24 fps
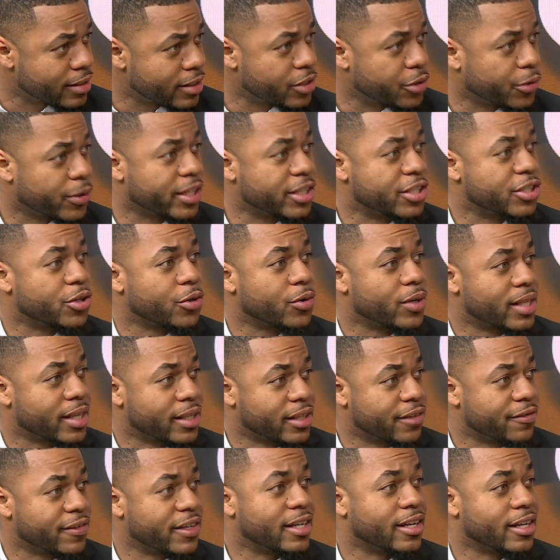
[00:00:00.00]
to ensure that
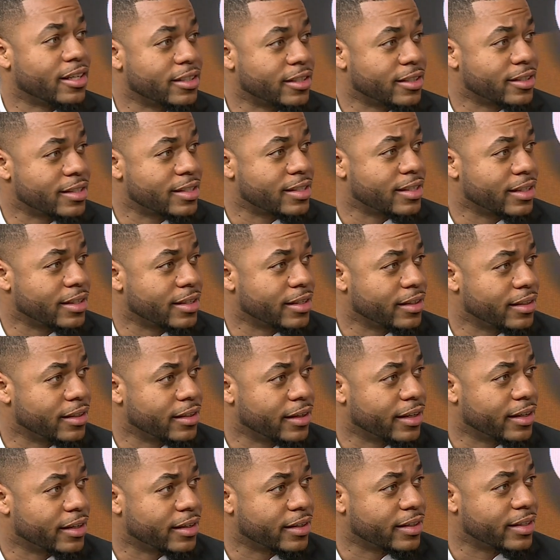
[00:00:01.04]
the redundancy
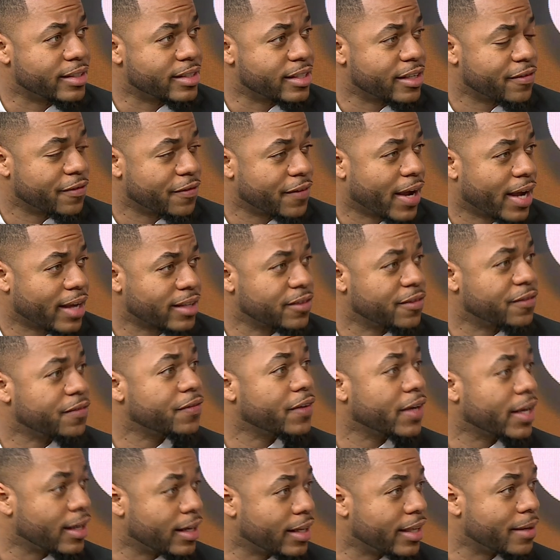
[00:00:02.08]
is in fact
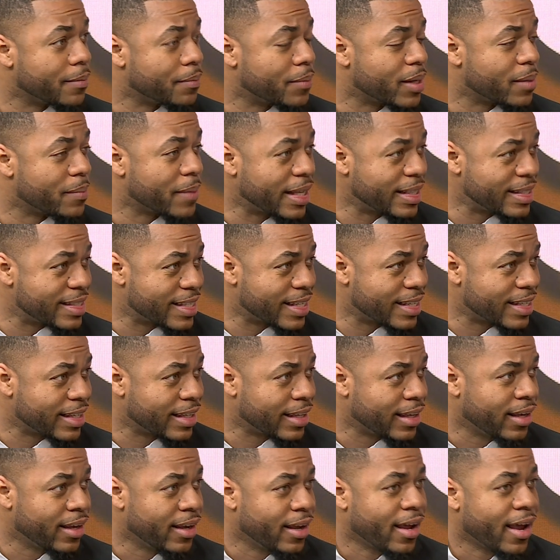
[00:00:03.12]
fairly implemented.
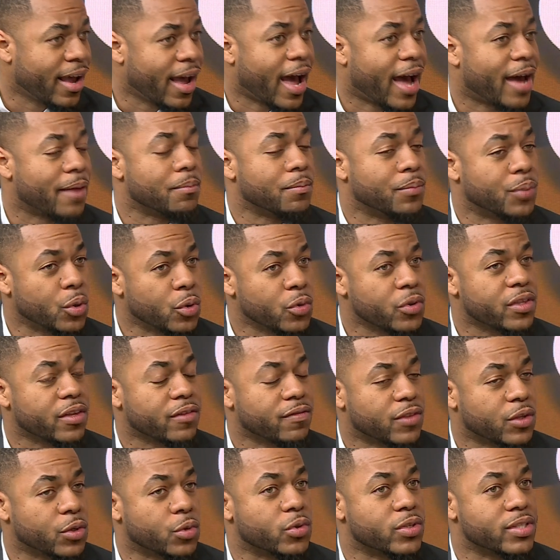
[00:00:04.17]
Right. And both of
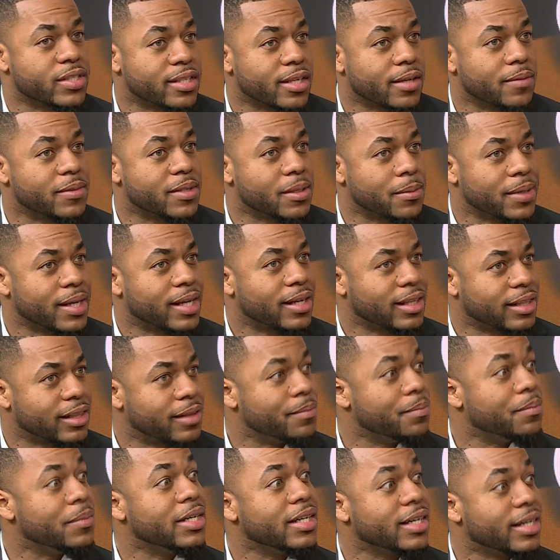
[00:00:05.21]
those seem to be a little
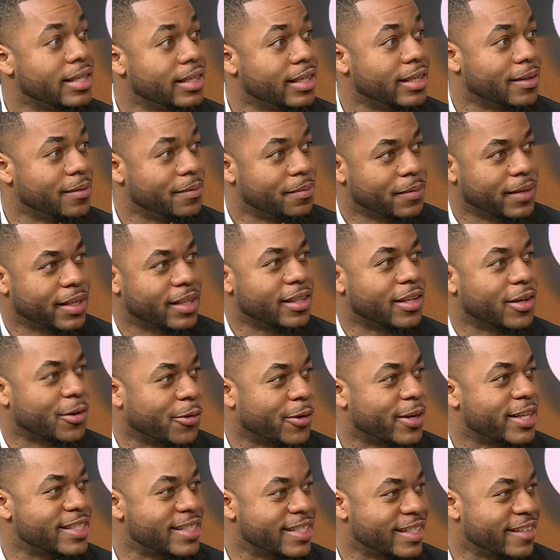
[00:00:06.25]
murky in the
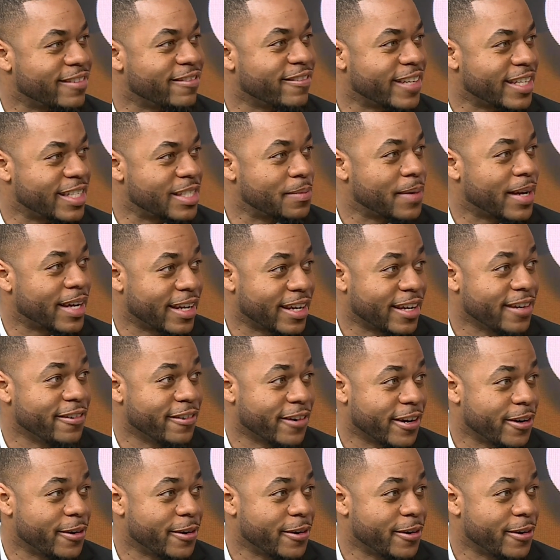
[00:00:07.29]
question raised by Henry.